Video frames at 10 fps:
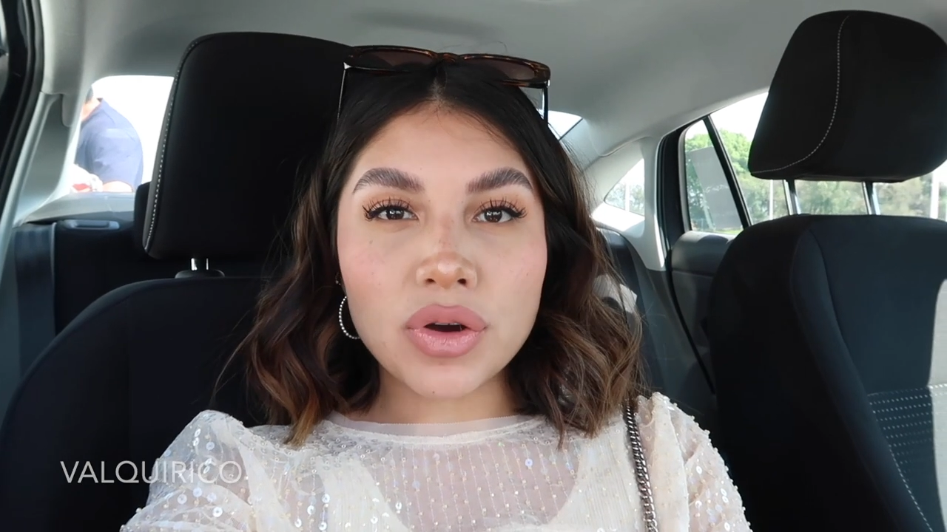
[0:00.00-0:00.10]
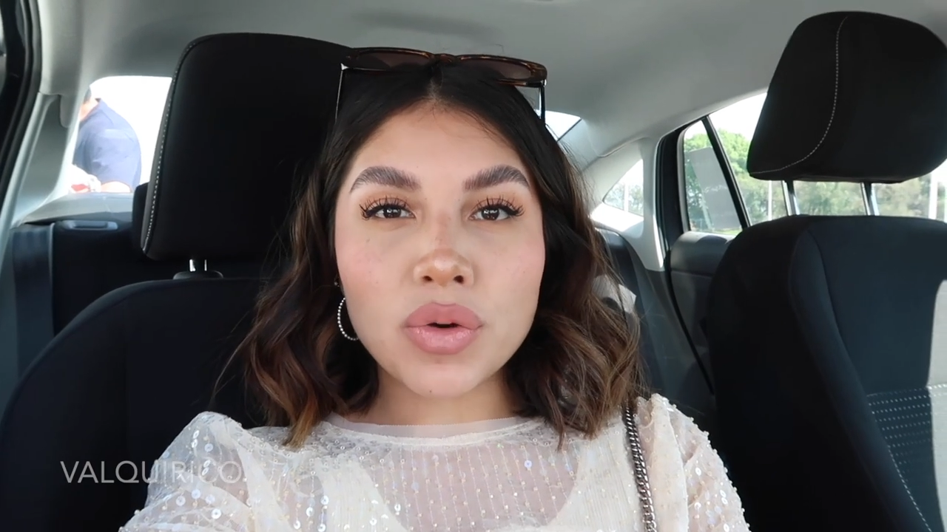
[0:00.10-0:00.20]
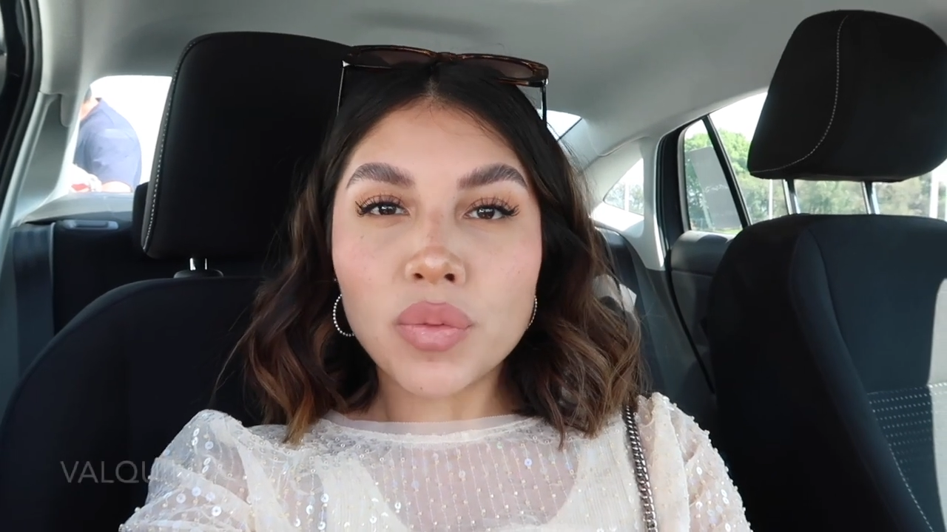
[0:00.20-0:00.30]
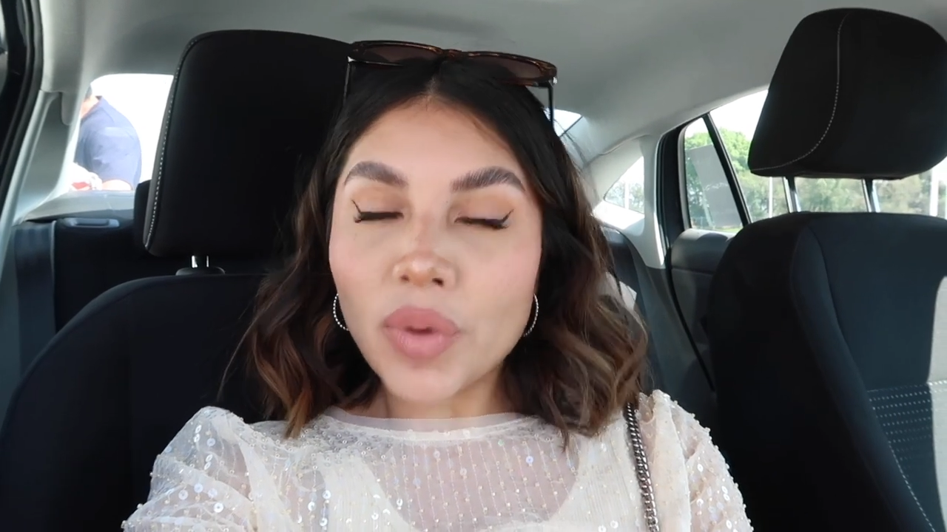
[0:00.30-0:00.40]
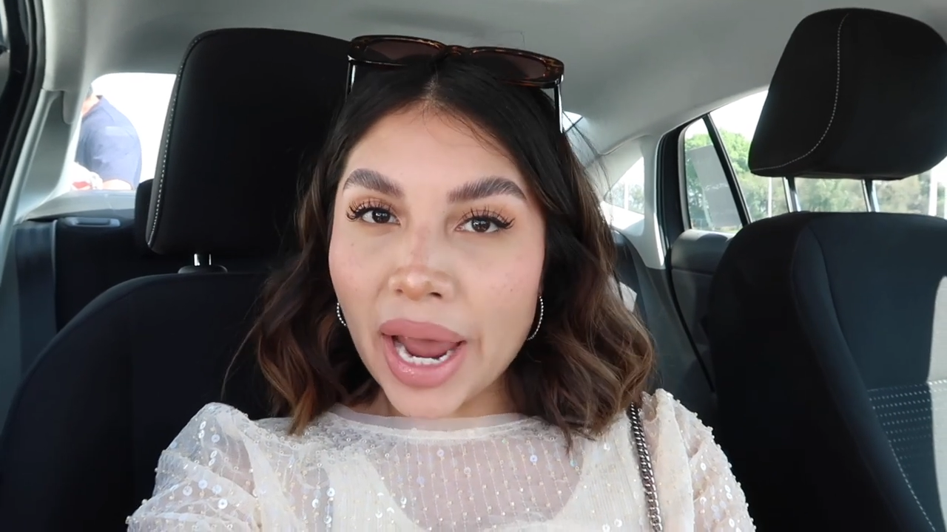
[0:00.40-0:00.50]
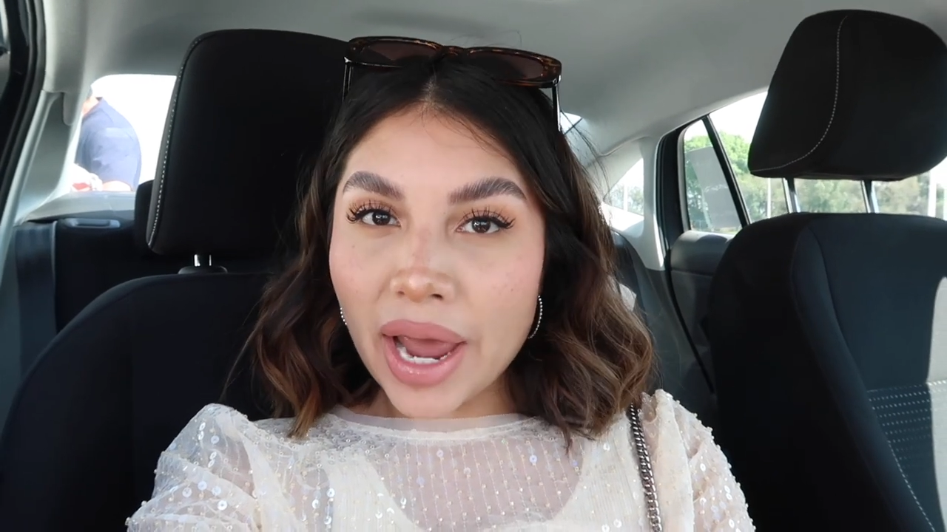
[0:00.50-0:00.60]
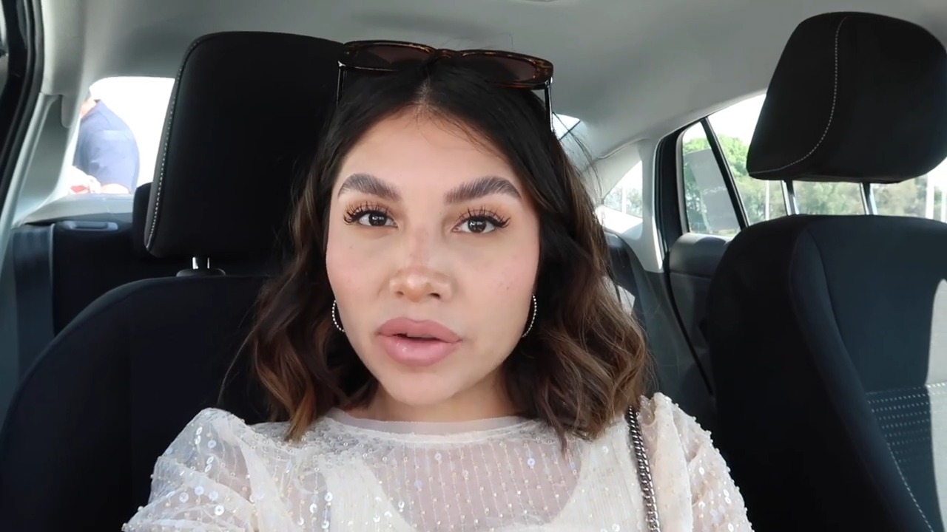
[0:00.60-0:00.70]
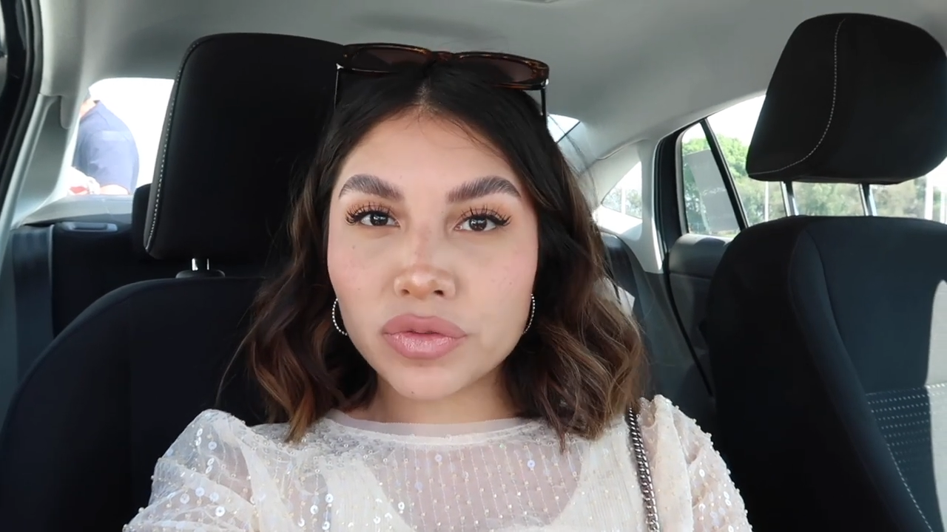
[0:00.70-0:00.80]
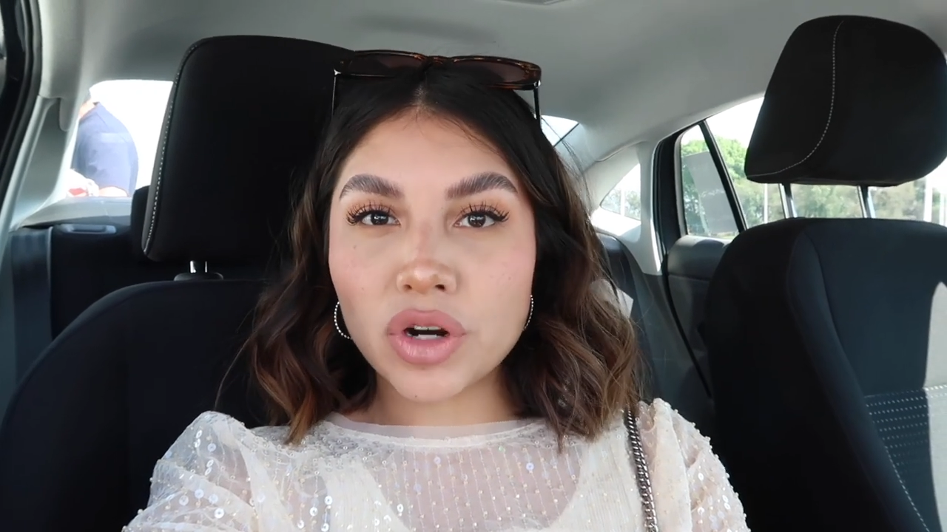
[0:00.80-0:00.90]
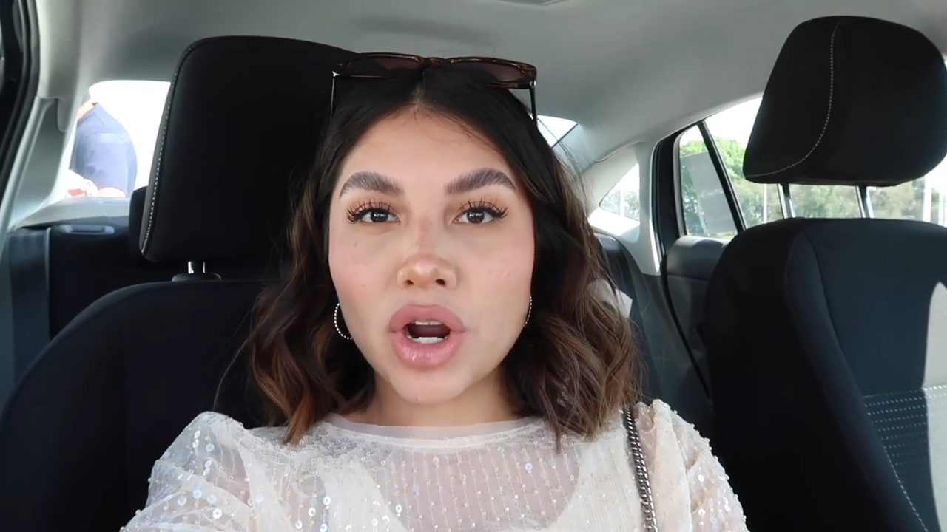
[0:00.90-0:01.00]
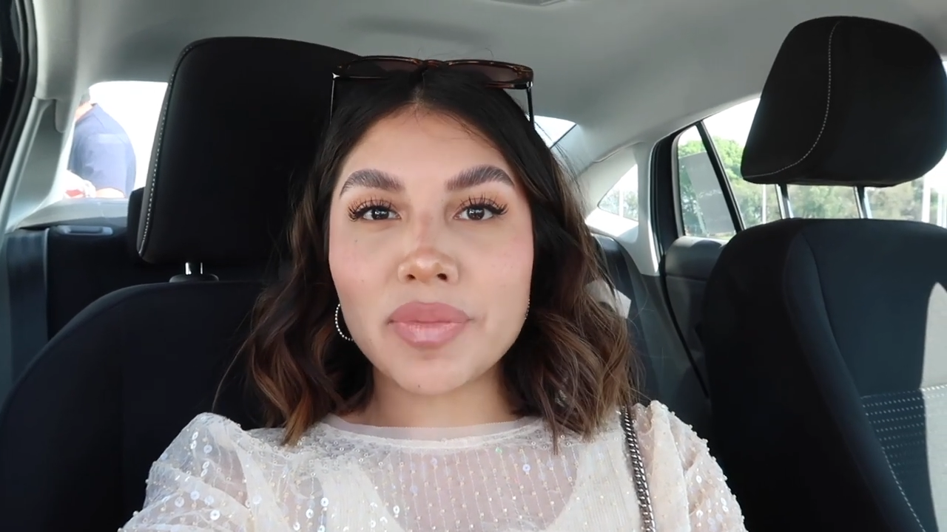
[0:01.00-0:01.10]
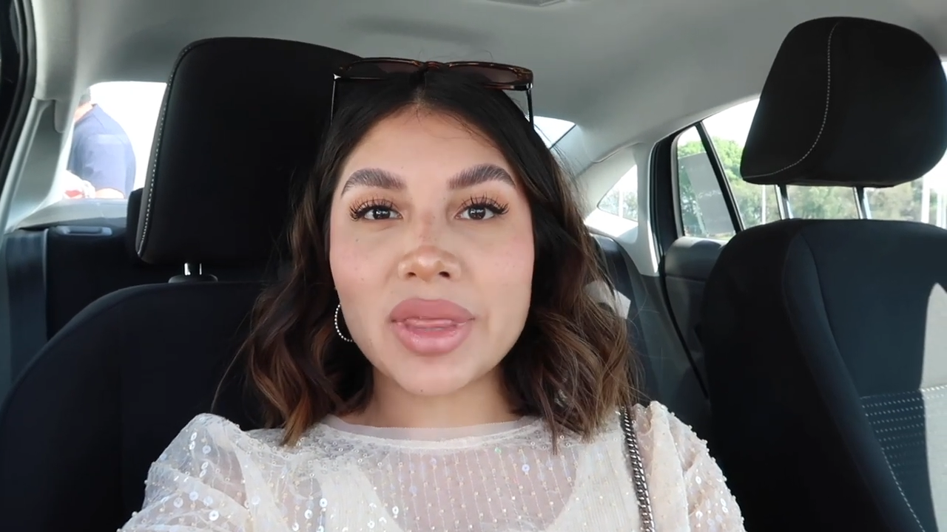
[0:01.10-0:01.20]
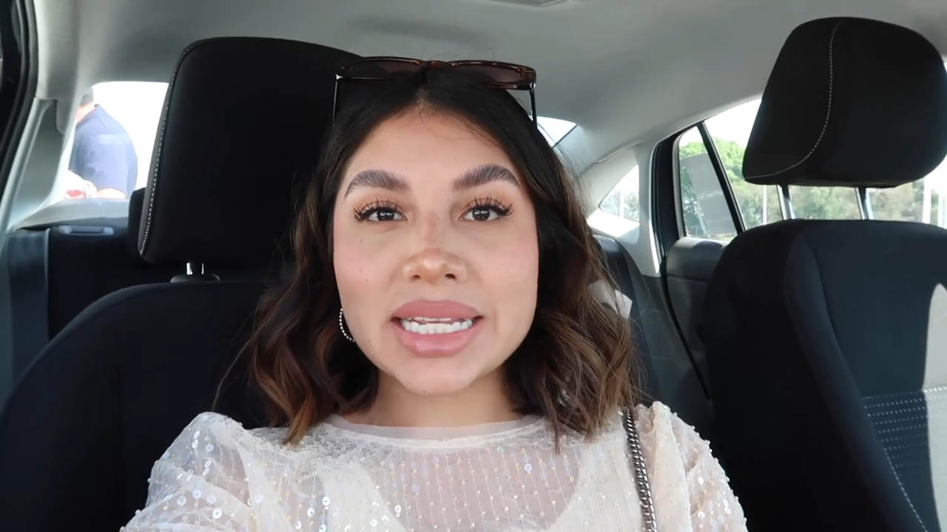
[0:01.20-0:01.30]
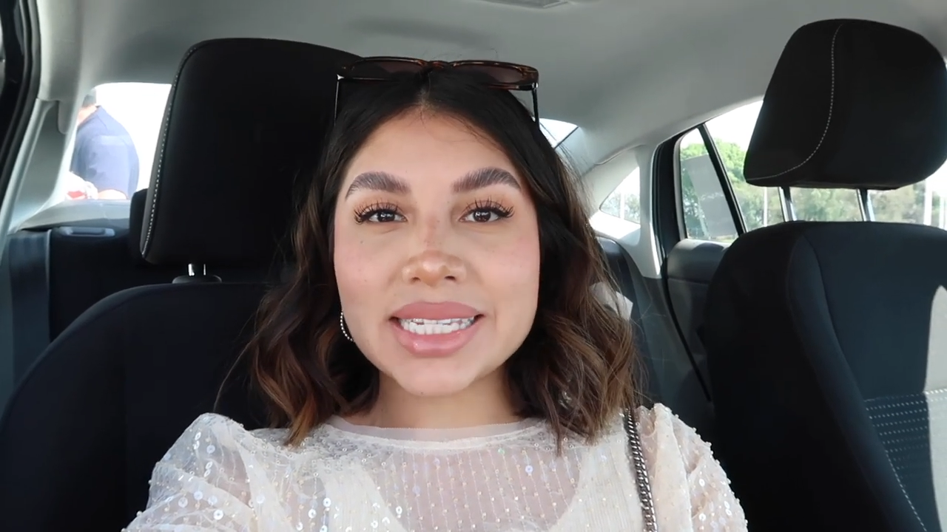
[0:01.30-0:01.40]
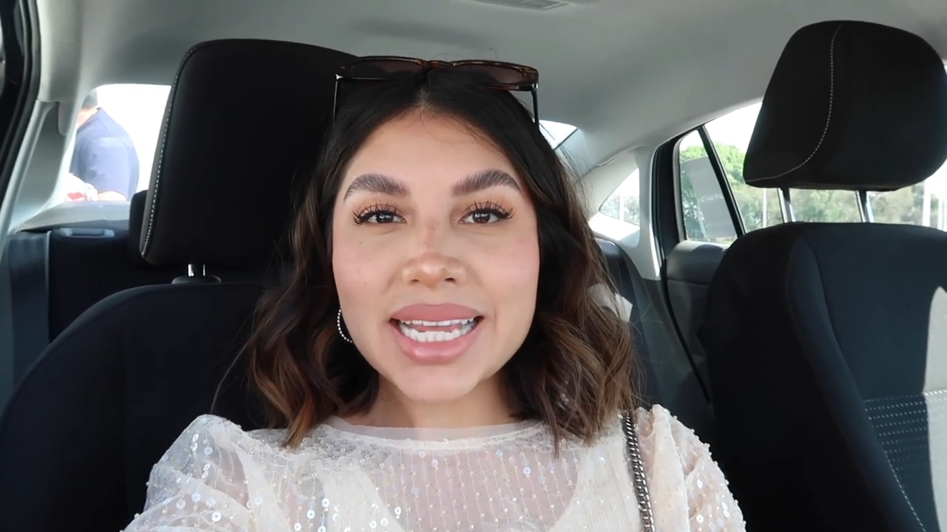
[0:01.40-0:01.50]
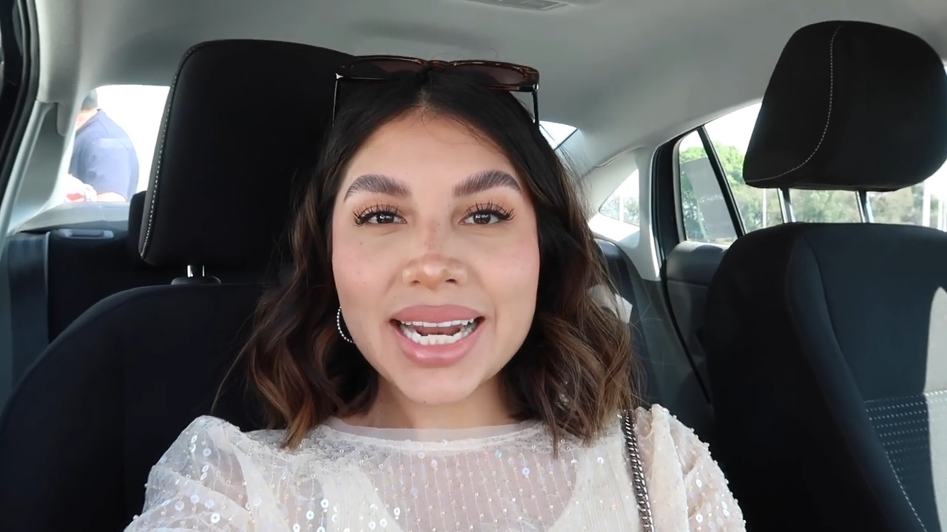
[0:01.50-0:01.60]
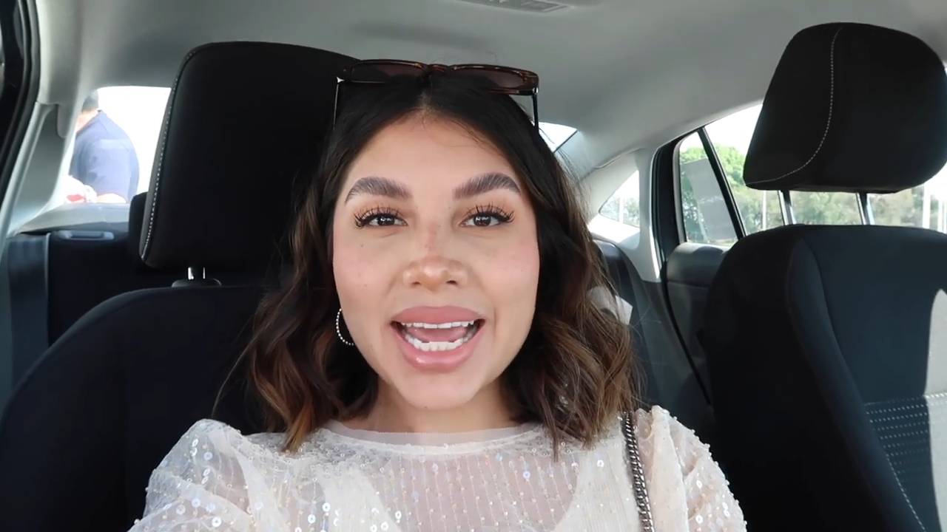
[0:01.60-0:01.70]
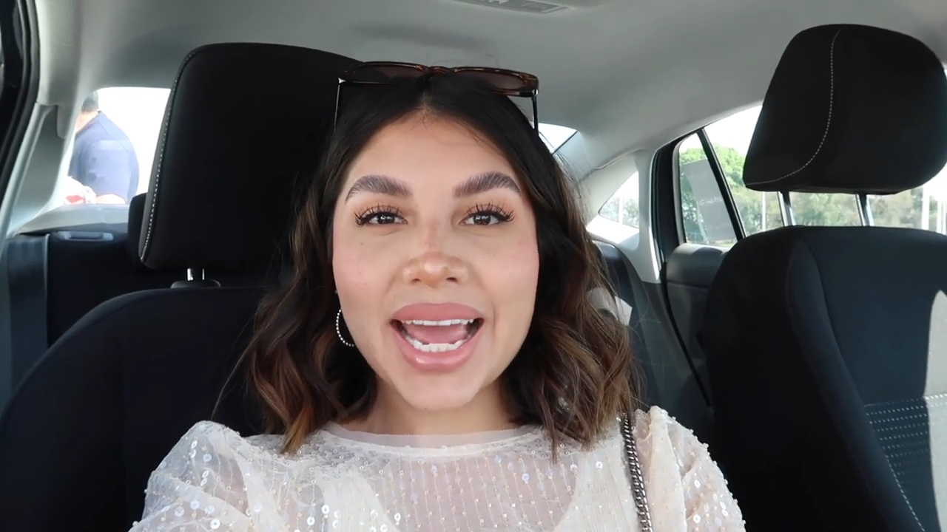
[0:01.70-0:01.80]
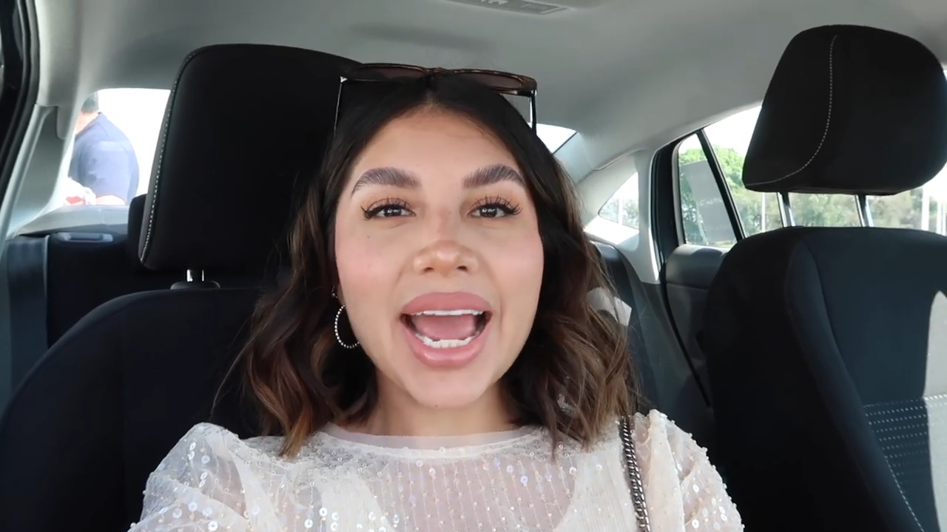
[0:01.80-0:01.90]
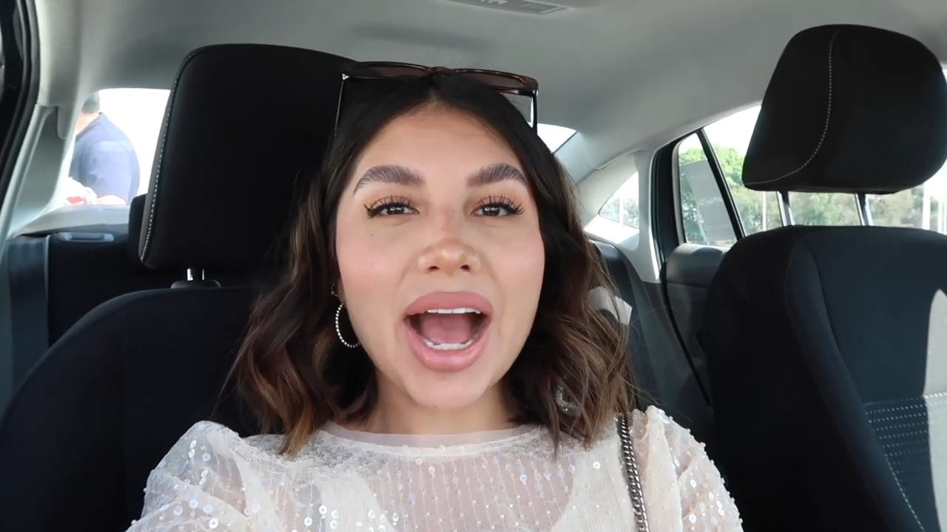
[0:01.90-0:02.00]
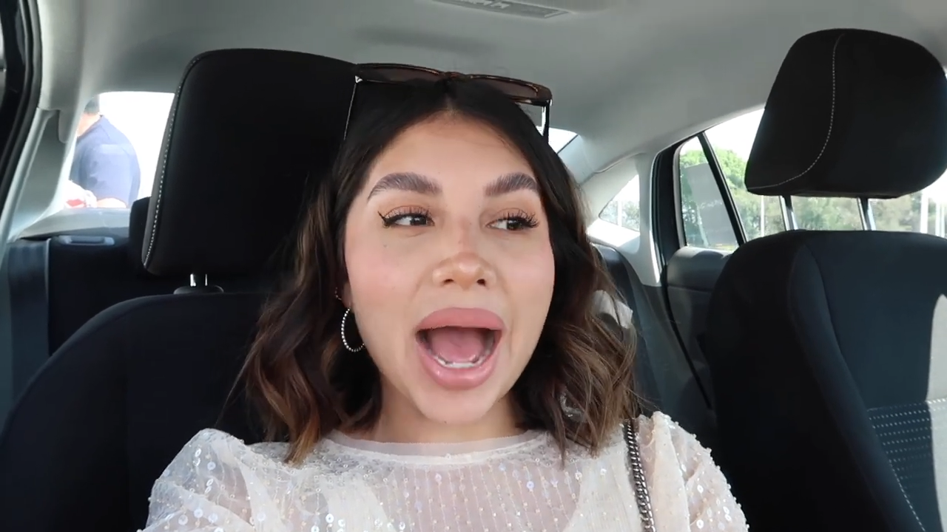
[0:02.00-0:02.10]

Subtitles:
away from the city.